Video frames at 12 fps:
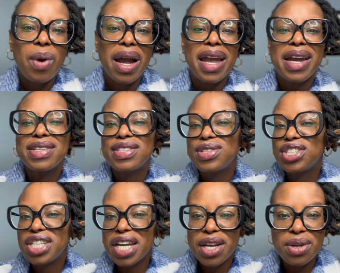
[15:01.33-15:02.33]
We're here to
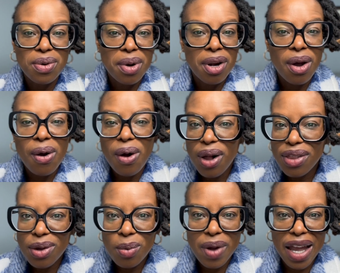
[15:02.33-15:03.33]
cheer you on all
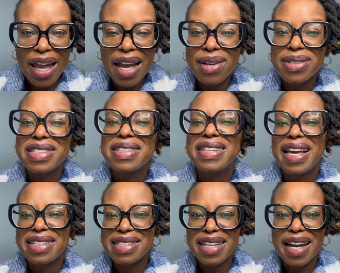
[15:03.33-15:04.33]
the way. And until
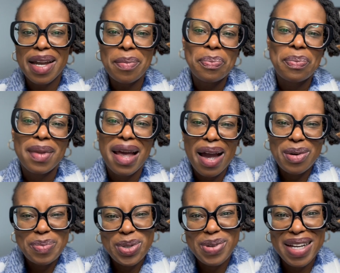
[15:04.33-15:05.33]
next time, I
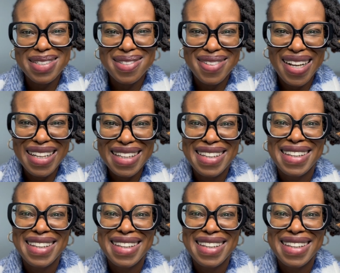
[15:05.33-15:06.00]
hope you rest well.